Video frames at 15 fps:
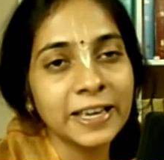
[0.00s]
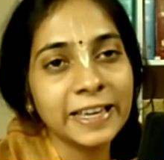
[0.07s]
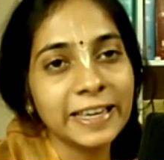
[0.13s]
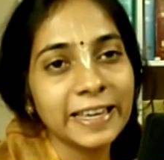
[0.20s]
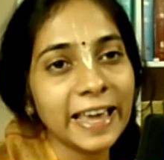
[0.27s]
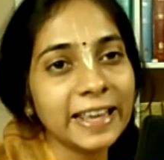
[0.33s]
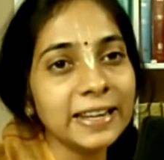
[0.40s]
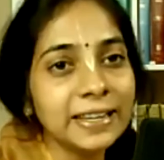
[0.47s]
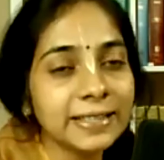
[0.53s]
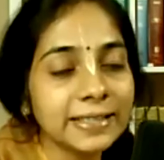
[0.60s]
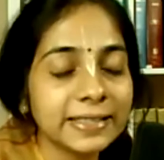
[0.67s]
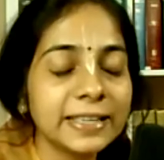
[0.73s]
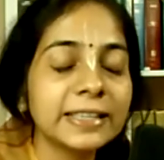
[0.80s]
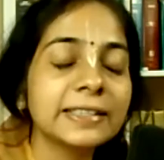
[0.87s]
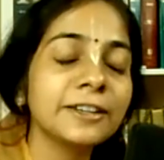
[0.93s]
he
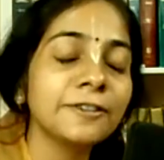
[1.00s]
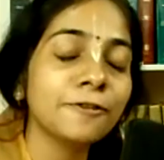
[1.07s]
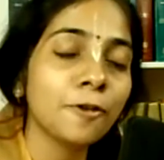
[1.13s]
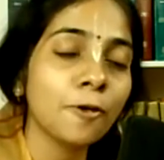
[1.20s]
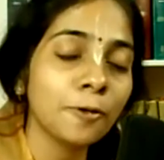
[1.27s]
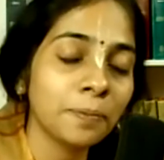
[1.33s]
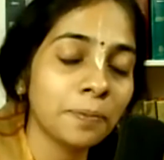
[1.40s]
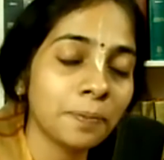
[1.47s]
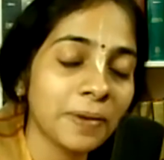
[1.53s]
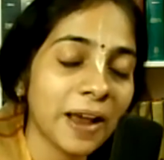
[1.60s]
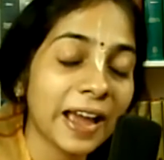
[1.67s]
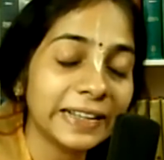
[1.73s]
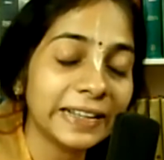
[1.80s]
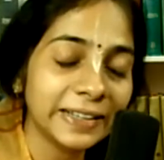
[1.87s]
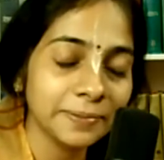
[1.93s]
enlists 64
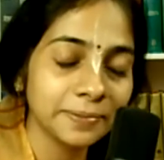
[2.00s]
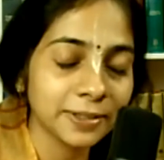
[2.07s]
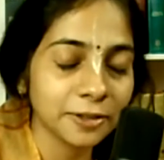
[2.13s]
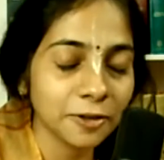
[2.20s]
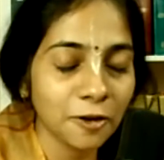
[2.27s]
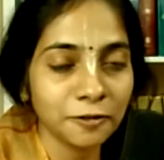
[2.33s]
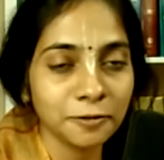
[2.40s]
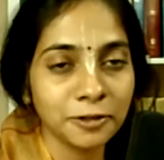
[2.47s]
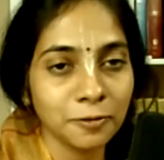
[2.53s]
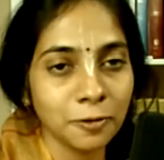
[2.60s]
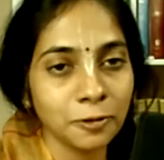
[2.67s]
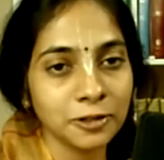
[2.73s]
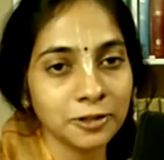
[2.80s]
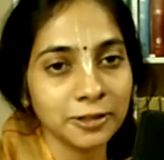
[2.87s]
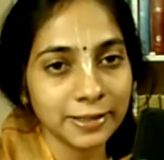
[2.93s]
items of
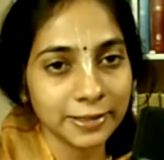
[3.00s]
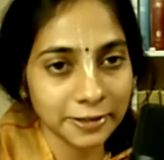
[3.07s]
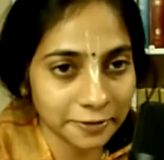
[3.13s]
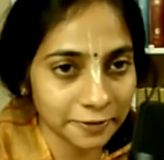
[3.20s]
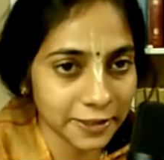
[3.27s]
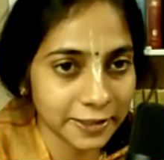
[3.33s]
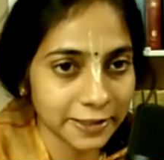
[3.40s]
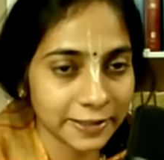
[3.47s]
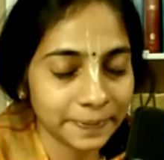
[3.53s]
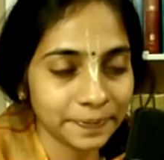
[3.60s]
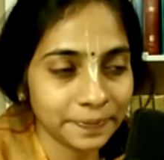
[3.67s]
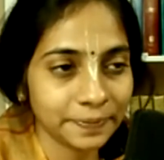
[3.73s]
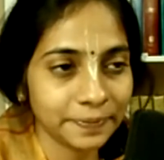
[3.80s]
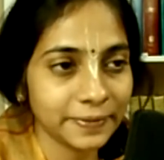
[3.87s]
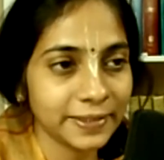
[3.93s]
devotional service,
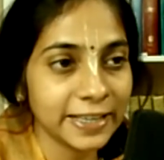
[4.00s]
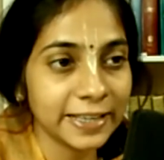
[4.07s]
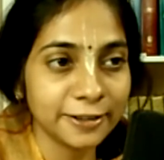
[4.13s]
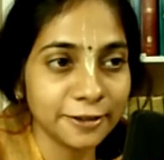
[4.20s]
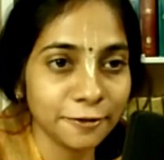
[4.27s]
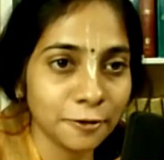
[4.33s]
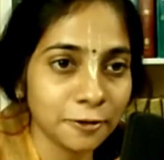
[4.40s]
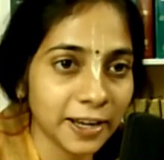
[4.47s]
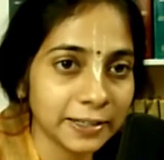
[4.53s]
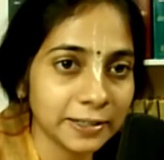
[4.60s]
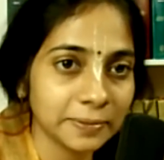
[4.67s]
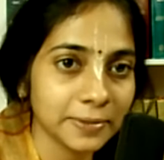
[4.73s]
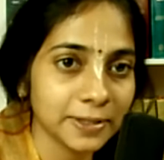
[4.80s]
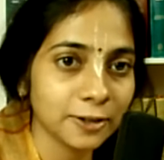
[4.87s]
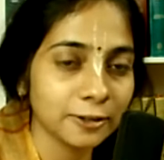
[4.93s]
64
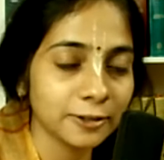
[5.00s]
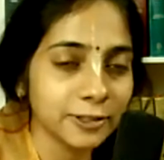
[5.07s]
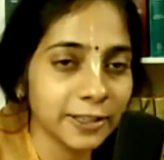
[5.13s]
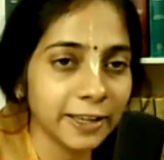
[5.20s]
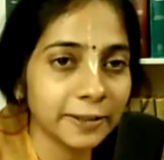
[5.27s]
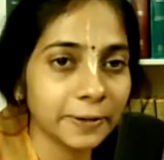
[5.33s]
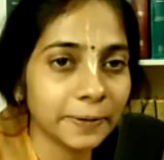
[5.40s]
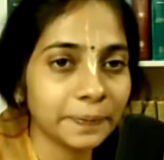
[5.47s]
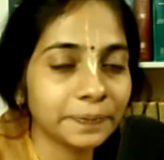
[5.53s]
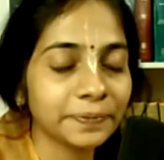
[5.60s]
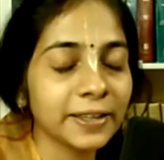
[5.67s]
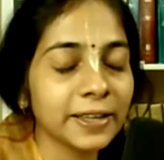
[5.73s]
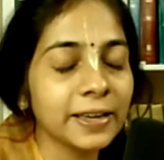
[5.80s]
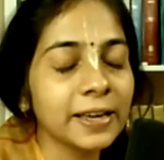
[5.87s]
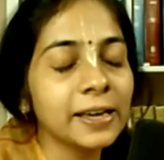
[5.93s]
items altogether.
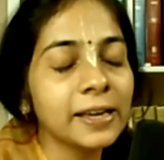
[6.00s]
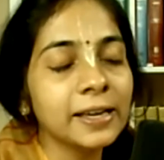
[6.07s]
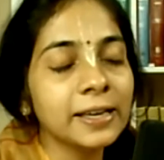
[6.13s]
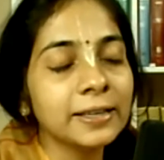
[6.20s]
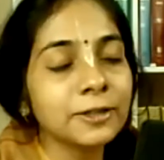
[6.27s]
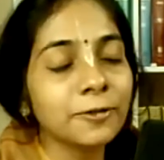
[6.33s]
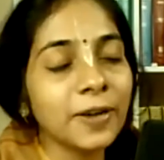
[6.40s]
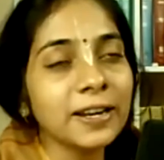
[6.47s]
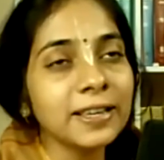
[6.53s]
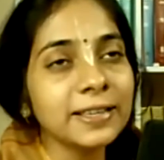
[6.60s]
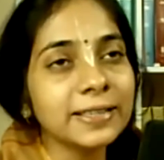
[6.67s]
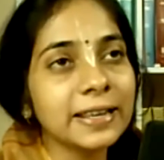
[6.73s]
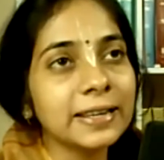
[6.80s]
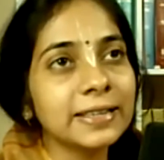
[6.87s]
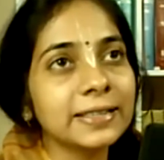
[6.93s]
So when he's
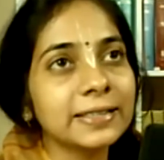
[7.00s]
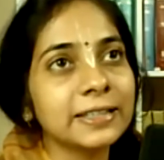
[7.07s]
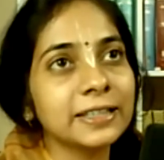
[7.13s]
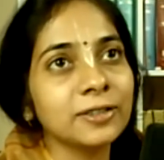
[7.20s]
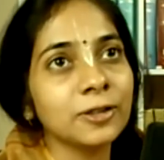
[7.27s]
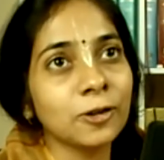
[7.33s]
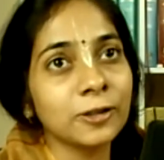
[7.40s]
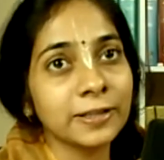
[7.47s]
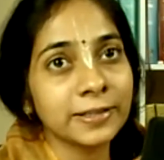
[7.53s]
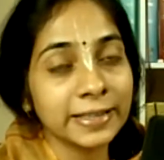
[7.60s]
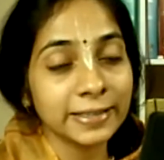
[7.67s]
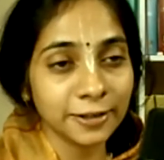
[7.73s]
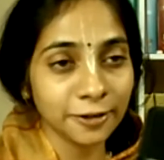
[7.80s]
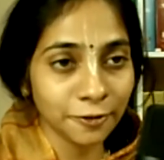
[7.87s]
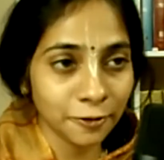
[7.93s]
enlisting all the
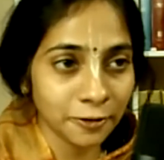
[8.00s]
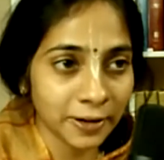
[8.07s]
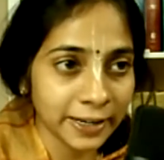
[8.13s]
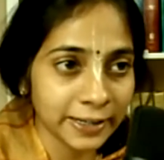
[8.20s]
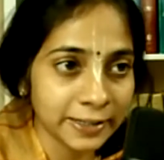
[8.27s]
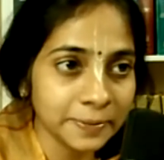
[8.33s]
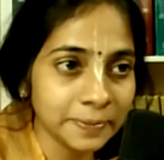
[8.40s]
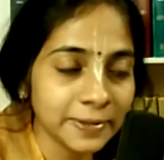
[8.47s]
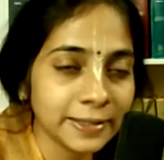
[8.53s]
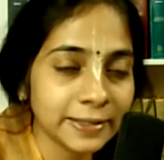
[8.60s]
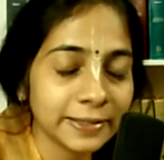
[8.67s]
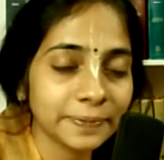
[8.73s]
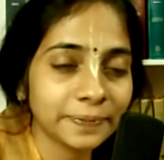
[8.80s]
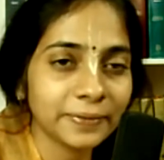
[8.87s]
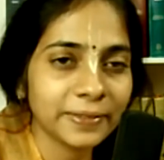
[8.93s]
64
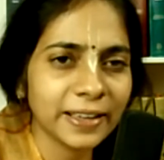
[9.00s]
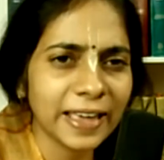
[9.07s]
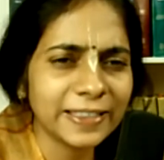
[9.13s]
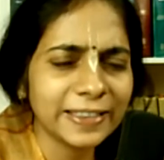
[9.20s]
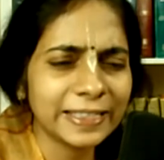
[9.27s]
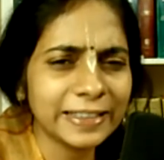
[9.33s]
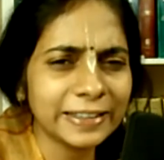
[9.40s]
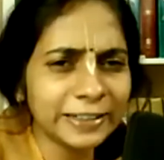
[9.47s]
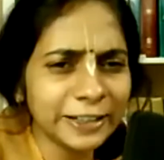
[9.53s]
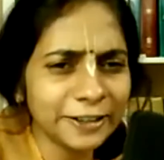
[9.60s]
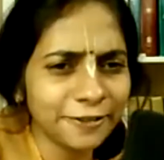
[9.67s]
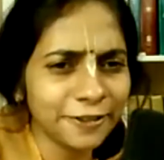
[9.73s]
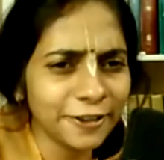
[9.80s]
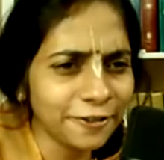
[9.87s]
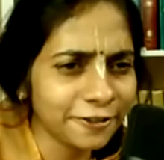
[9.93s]
items, at the
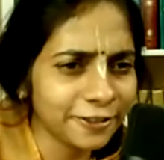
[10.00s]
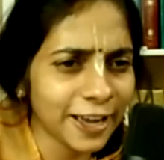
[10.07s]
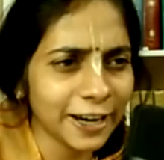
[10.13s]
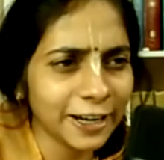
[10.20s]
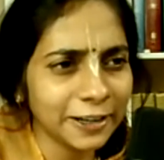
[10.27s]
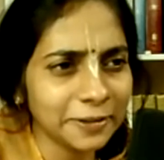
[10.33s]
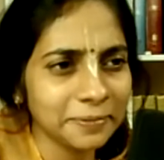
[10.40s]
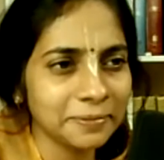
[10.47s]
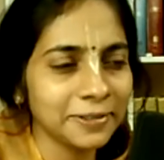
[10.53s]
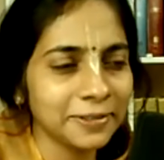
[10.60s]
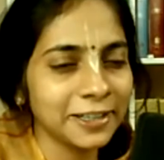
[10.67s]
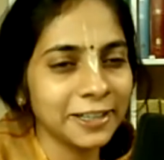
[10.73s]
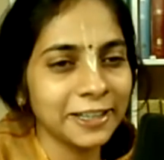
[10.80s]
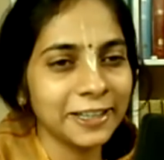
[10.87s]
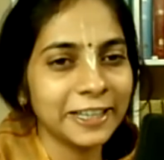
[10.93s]
35th item,
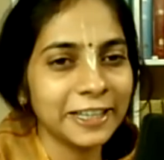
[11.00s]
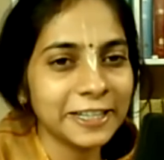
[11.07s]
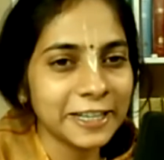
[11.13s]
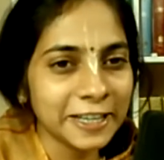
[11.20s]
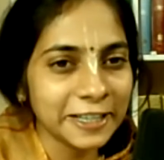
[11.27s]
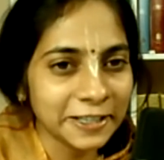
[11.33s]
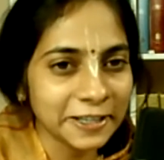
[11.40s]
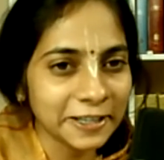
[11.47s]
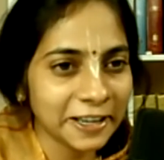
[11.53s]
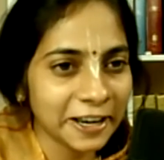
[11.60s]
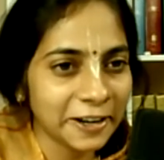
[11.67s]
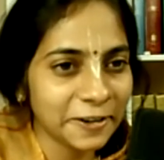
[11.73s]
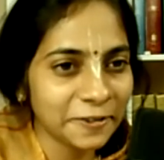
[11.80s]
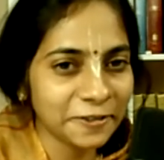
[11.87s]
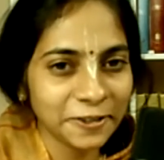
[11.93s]
he takes a
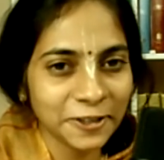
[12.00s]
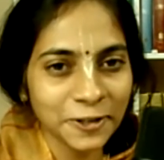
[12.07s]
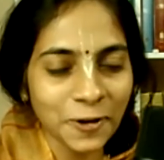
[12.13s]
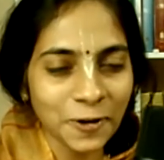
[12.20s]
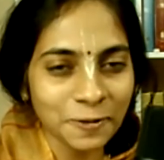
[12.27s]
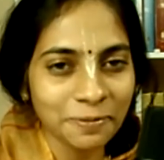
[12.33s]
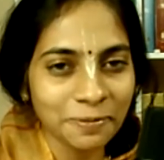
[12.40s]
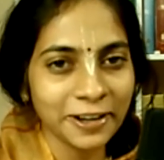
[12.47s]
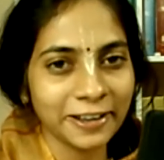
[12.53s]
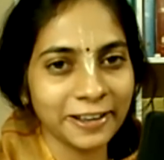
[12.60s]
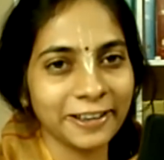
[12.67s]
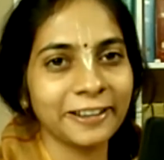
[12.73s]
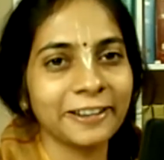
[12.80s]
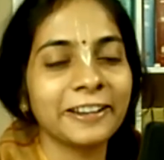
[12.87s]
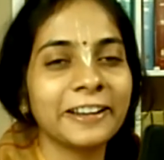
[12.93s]
kind of short
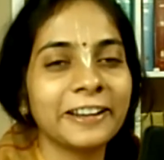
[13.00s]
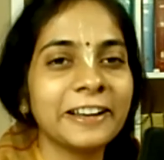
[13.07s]
break